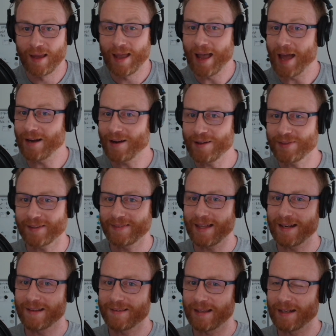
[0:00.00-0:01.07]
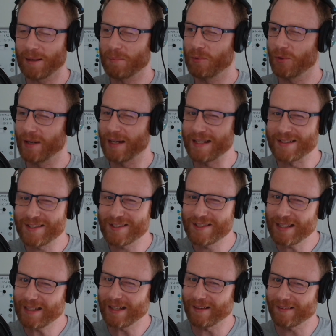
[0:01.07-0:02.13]
And I think that is in a more
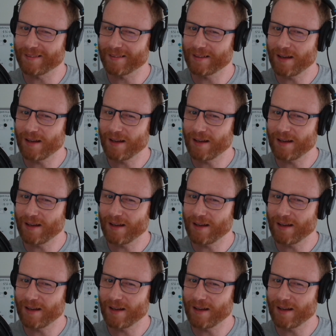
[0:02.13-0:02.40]
insidious